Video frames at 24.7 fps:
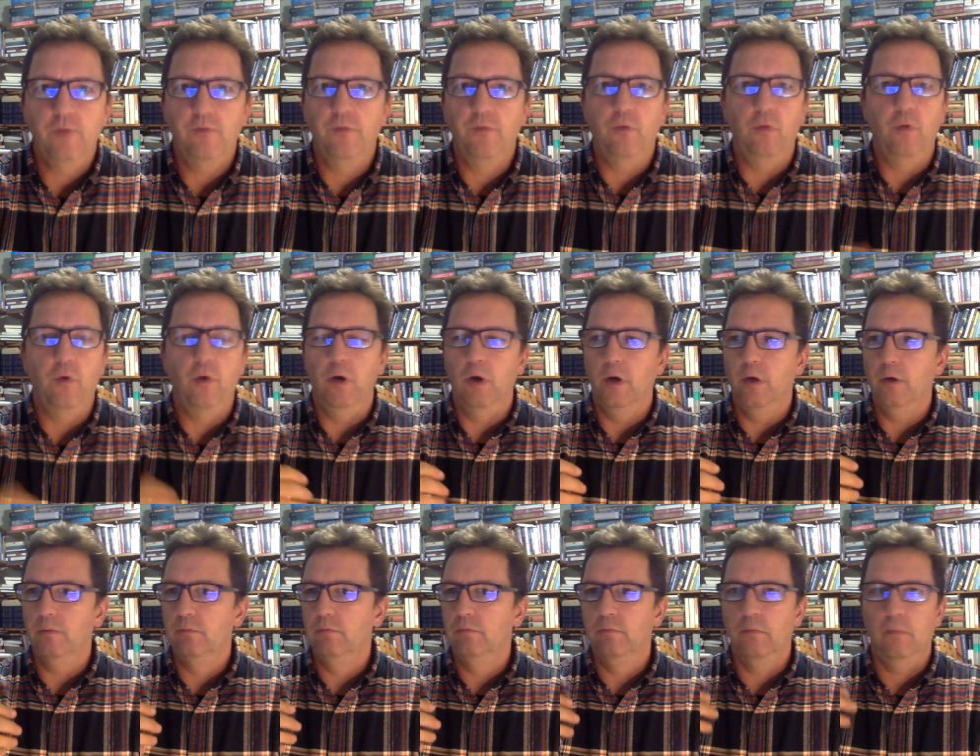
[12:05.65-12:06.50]

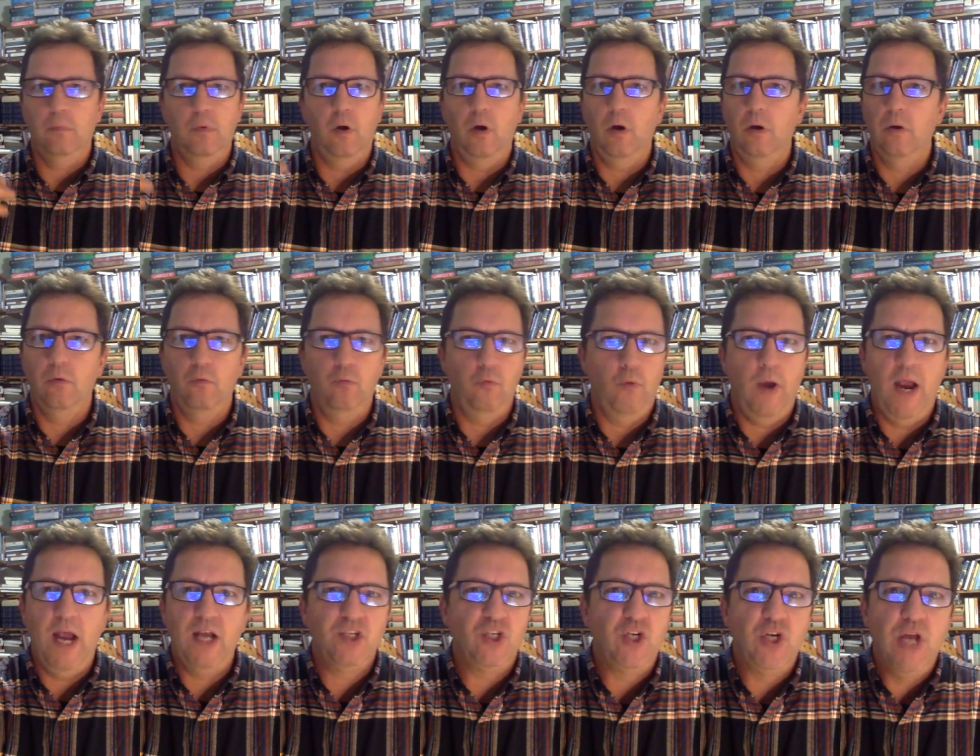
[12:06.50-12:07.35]
for
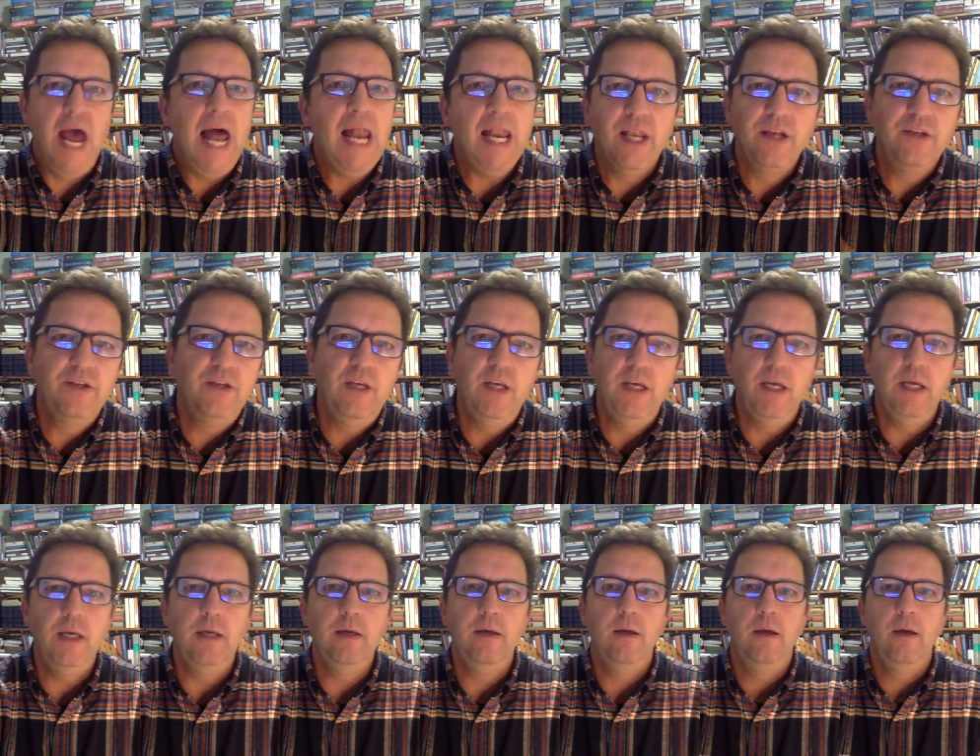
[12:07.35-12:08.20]

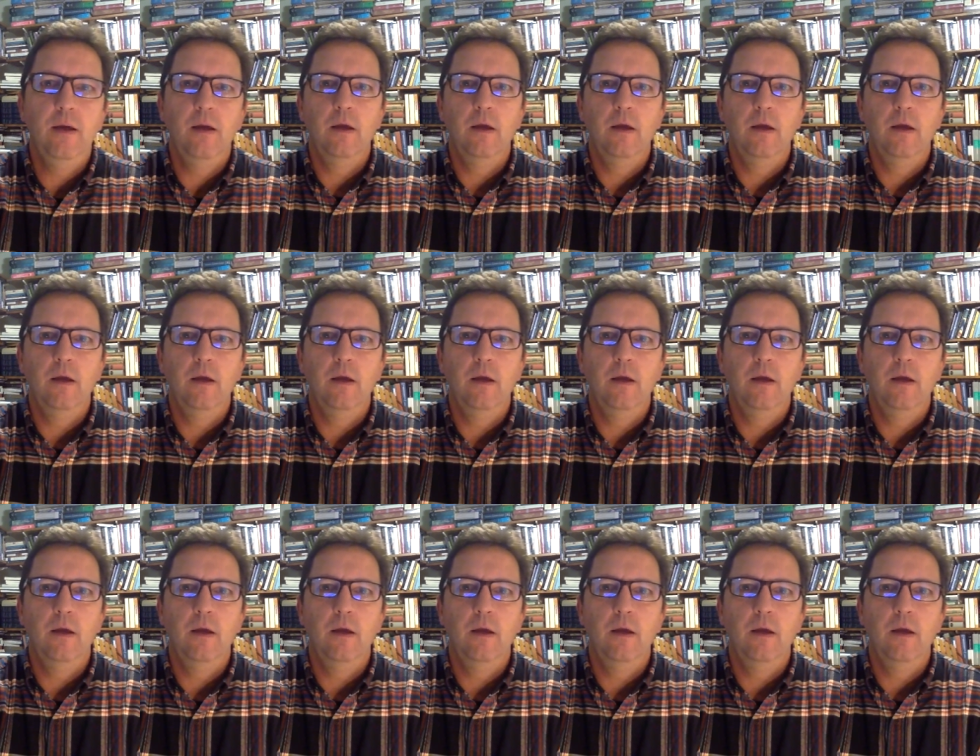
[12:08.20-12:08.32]
rationality,